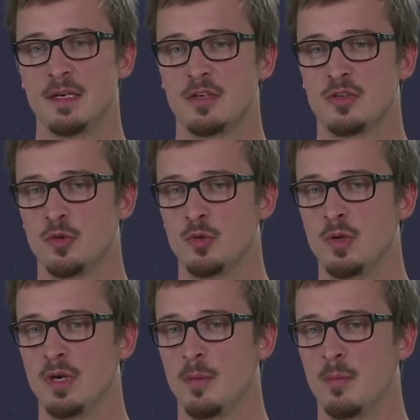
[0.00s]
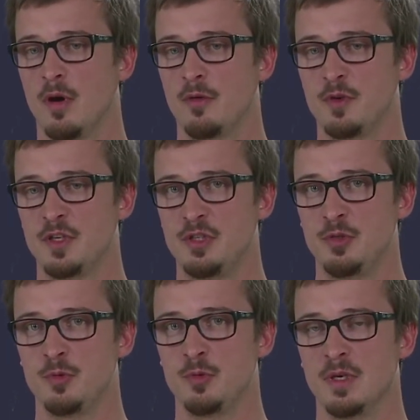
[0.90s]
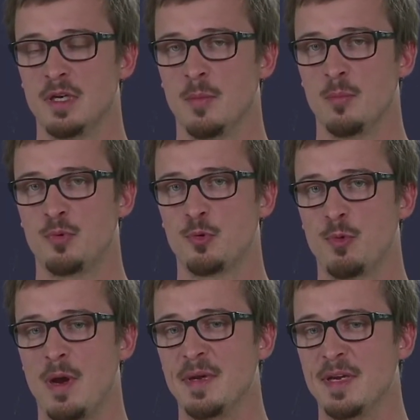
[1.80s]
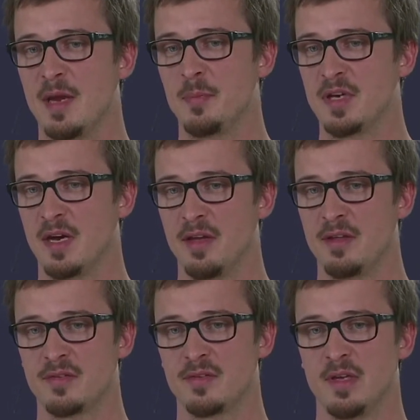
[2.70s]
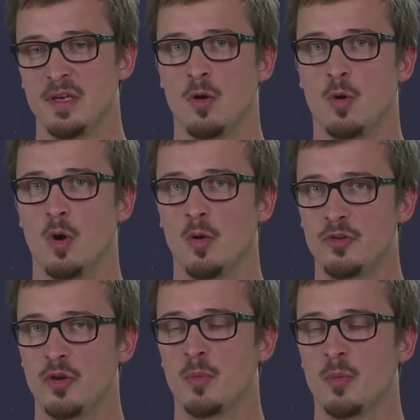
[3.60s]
to offer you programming APIs on top